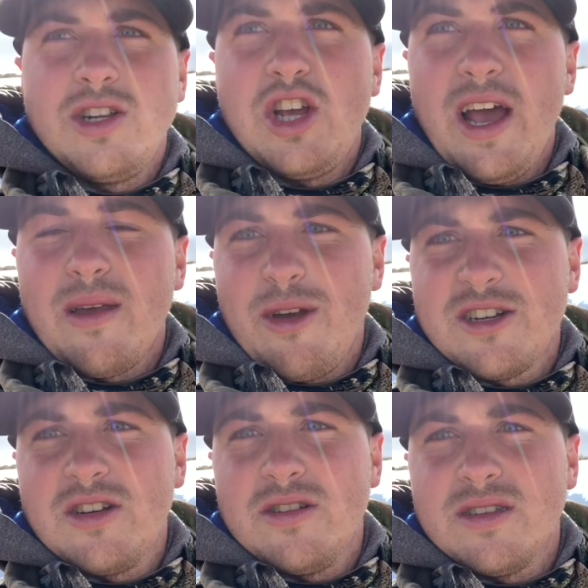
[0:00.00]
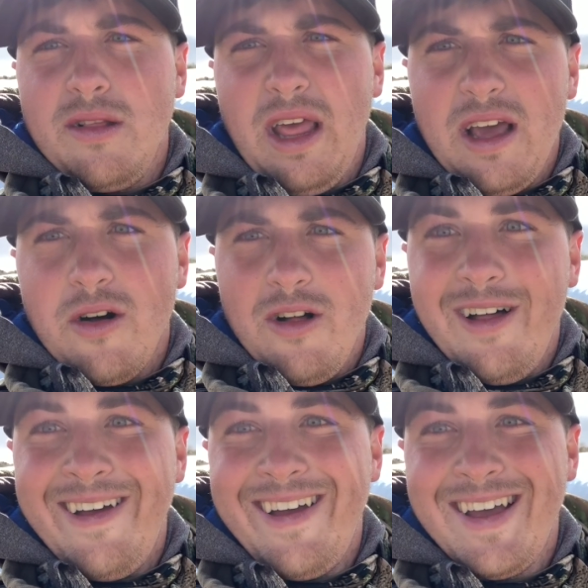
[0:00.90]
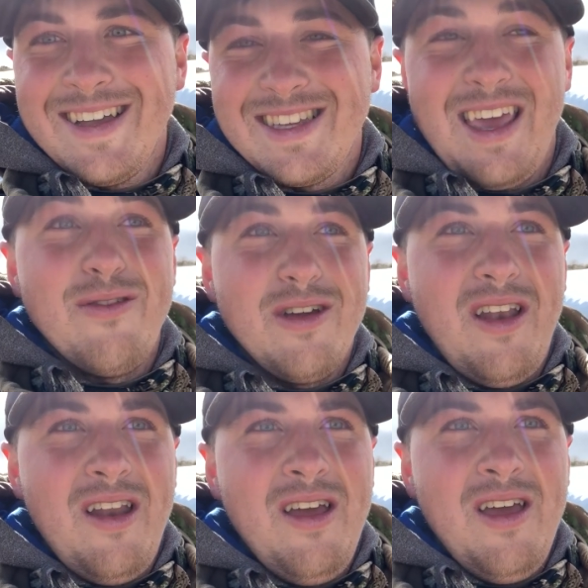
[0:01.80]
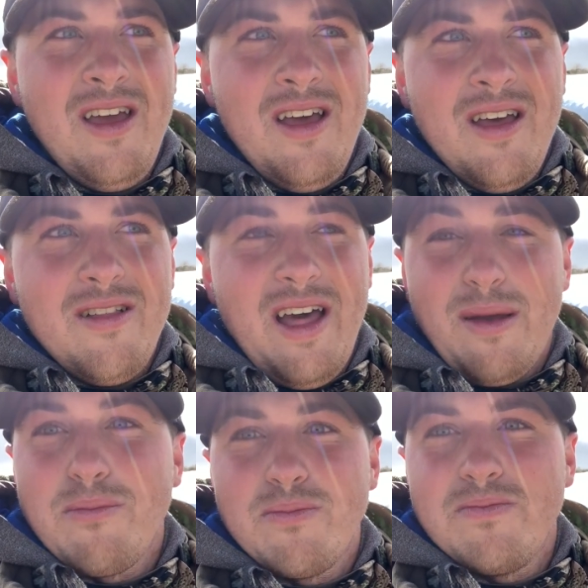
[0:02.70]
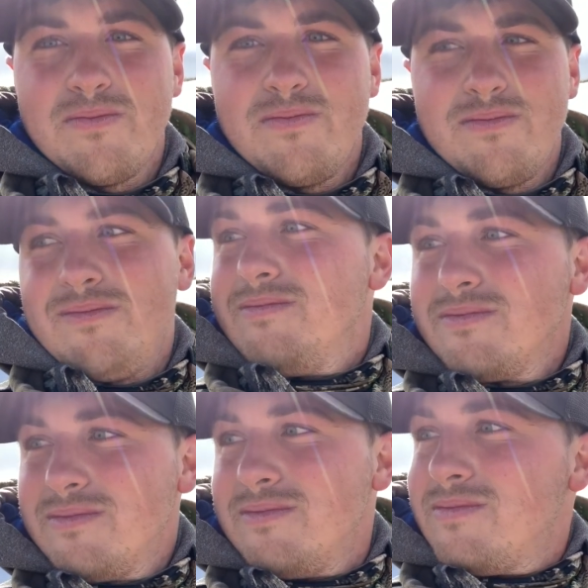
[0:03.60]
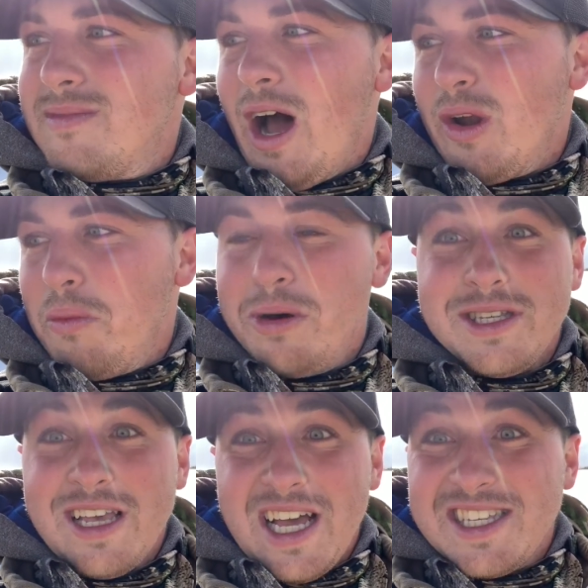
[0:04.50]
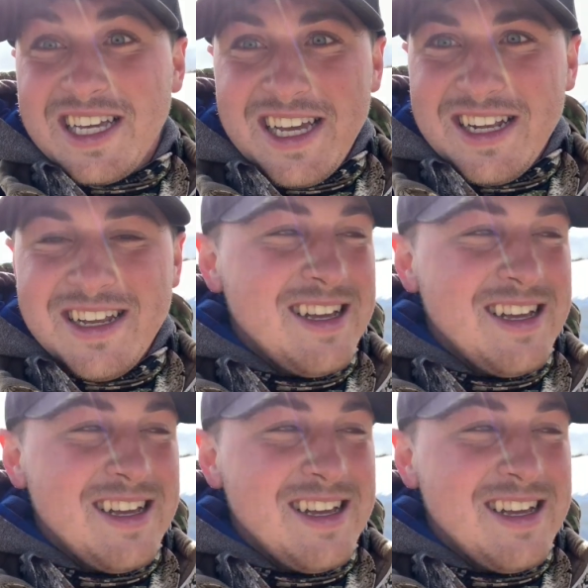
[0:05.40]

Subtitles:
Check and make sure it's legal. Even like, I don't know, possess it.